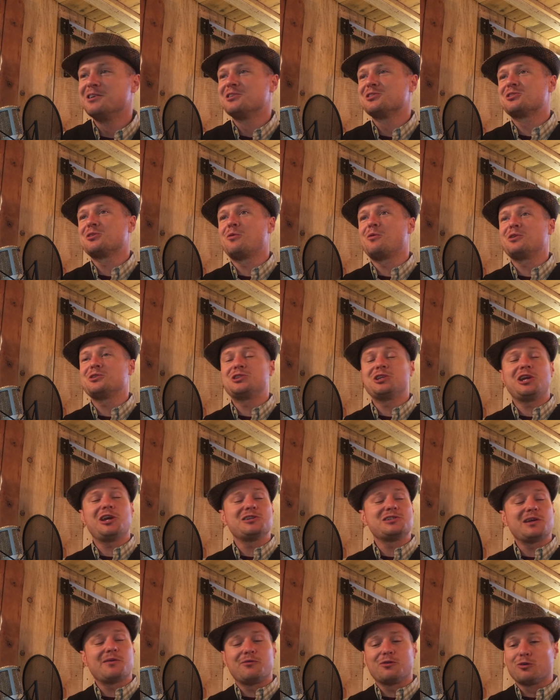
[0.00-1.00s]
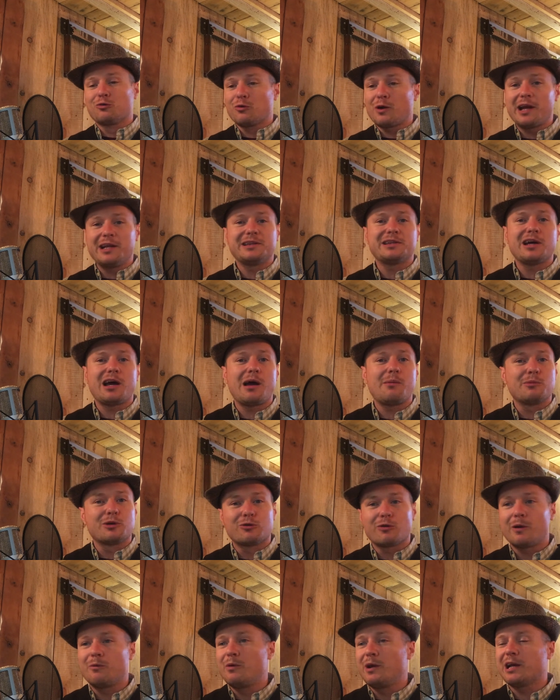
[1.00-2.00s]
So I want you guys to have a great time, a
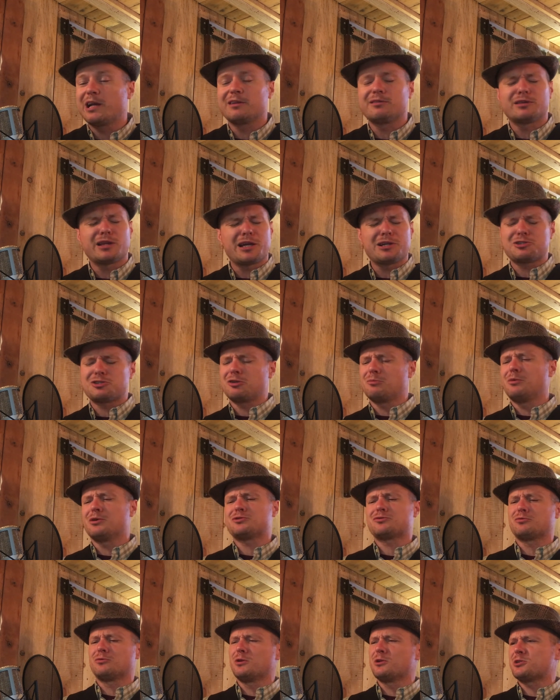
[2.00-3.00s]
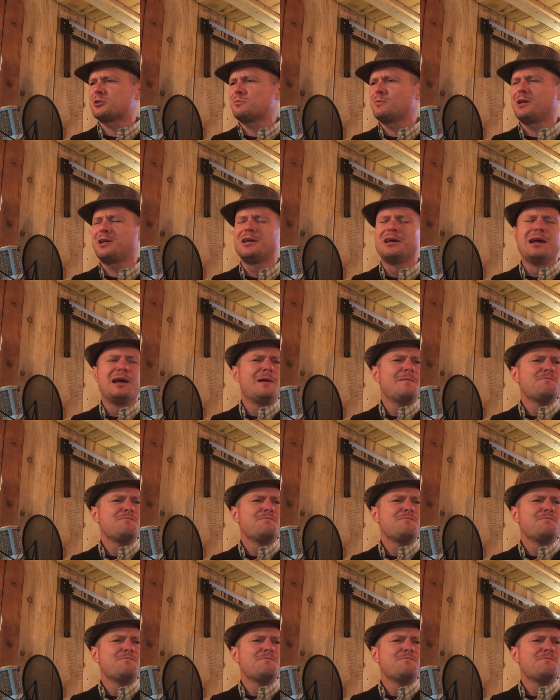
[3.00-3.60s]
great weekend. Thanks so much for listening to me.